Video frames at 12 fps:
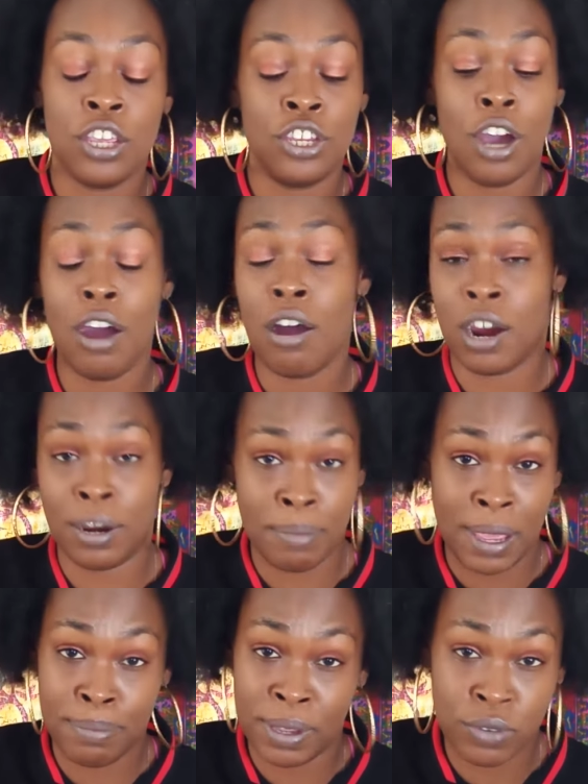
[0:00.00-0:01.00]
your heart
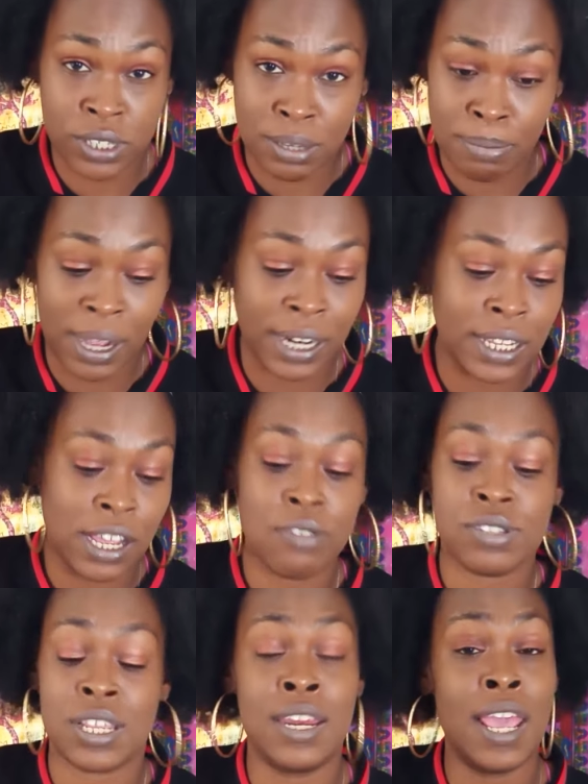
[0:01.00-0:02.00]
may be with somebody
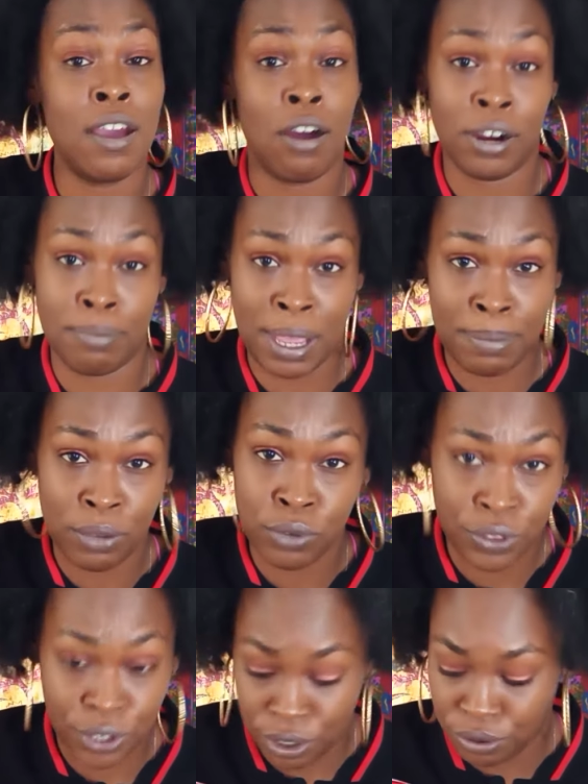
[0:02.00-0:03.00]
else and their heart may be
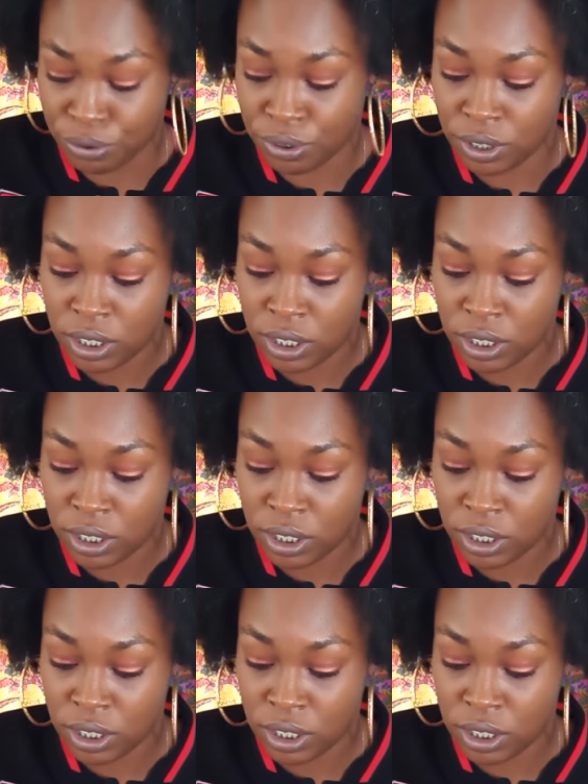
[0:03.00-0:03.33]
with you.